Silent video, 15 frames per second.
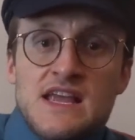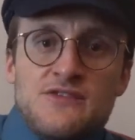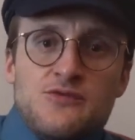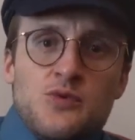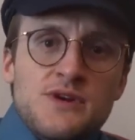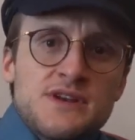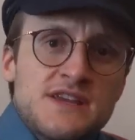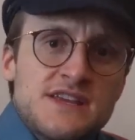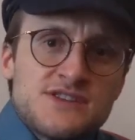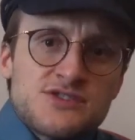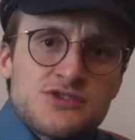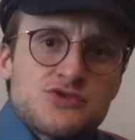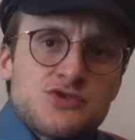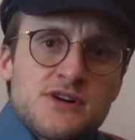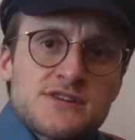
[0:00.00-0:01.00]
If one
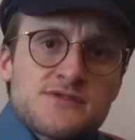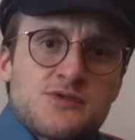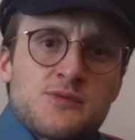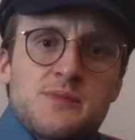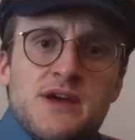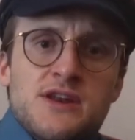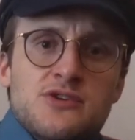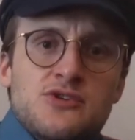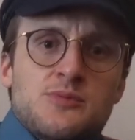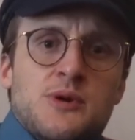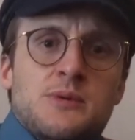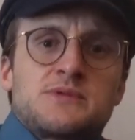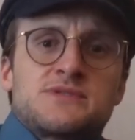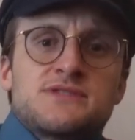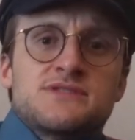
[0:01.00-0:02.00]
needs the drugs for medical
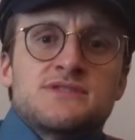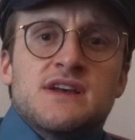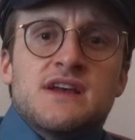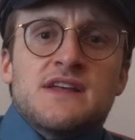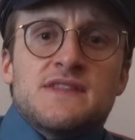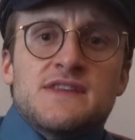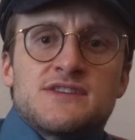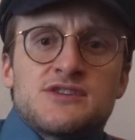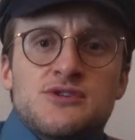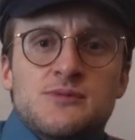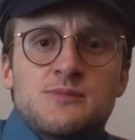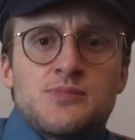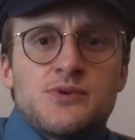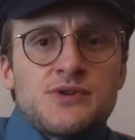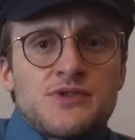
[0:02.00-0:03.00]
purposes, this
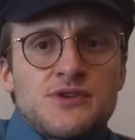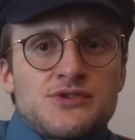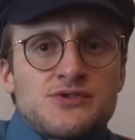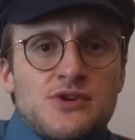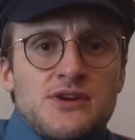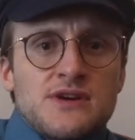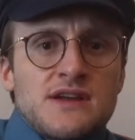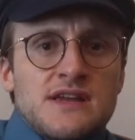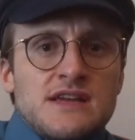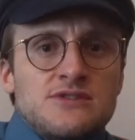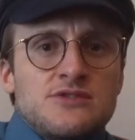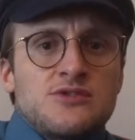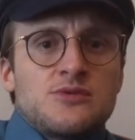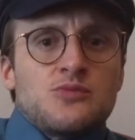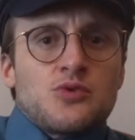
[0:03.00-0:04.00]
could put the drug
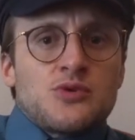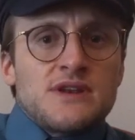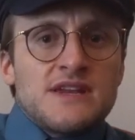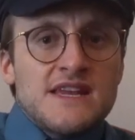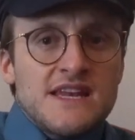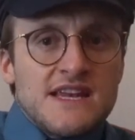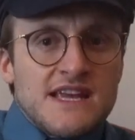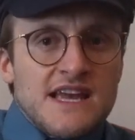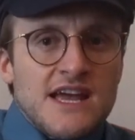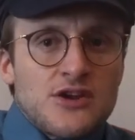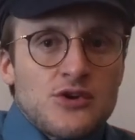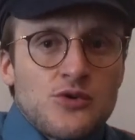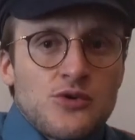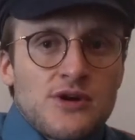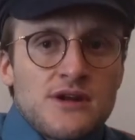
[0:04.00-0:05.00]
into the more needed
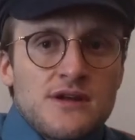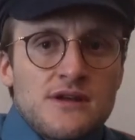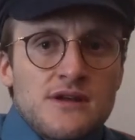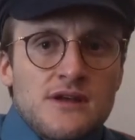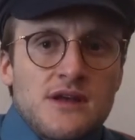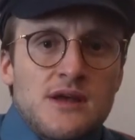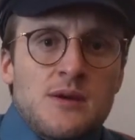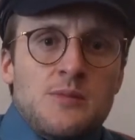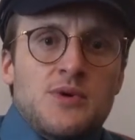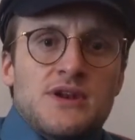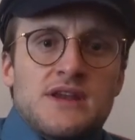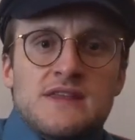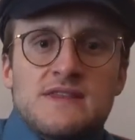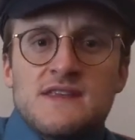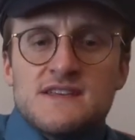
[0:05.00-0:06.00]
category.
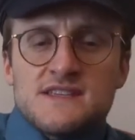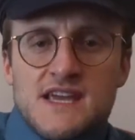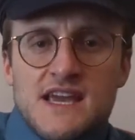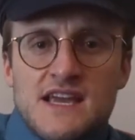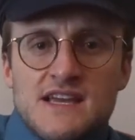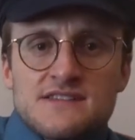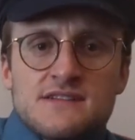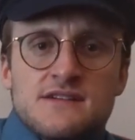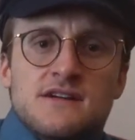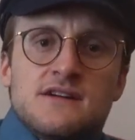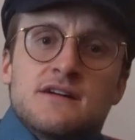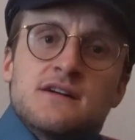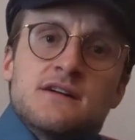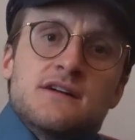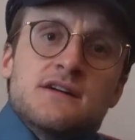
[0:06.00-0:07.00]
But in this case,
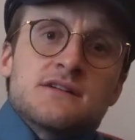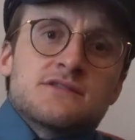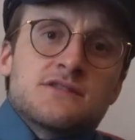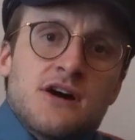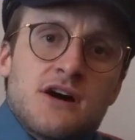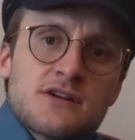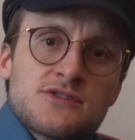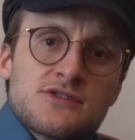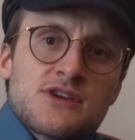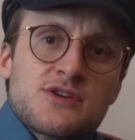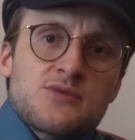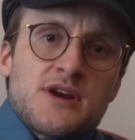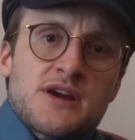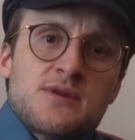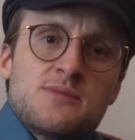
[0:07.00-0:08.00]
a doctor
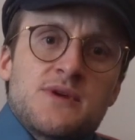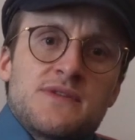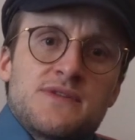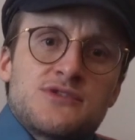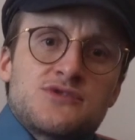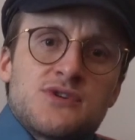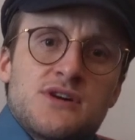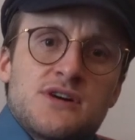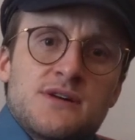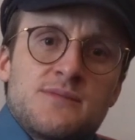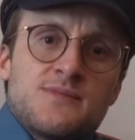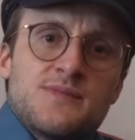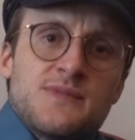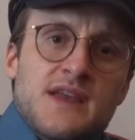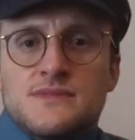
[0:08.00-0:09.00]
can recommend the drug,
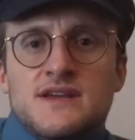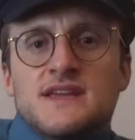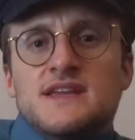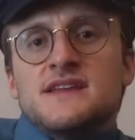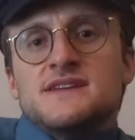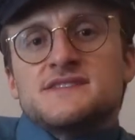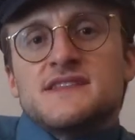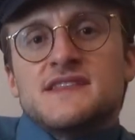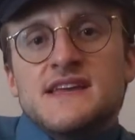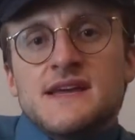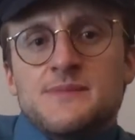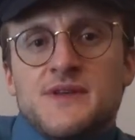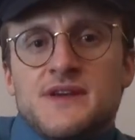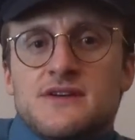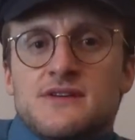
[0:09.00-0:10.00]
and it is
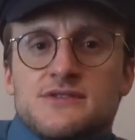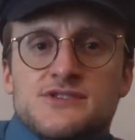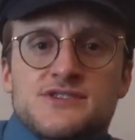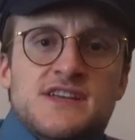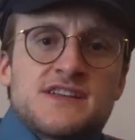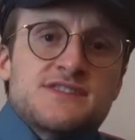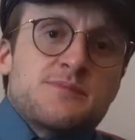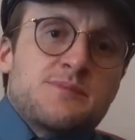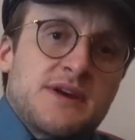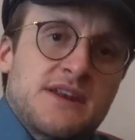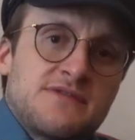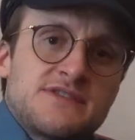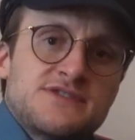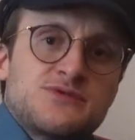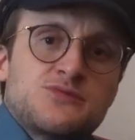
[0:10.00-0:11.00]
them that understands the
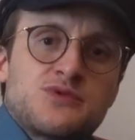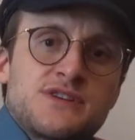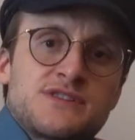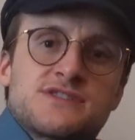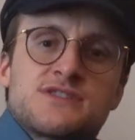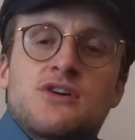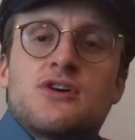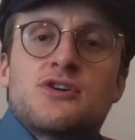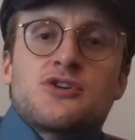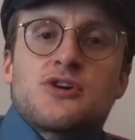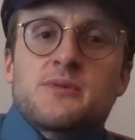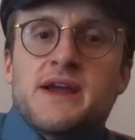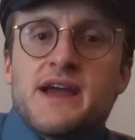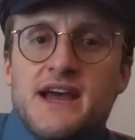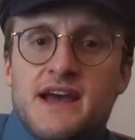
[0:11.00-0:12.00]
benefits and risks on
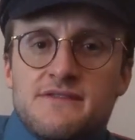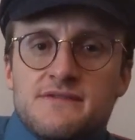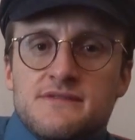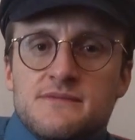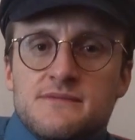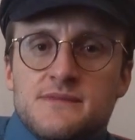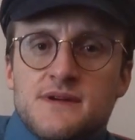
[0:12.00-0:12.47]
our behalf.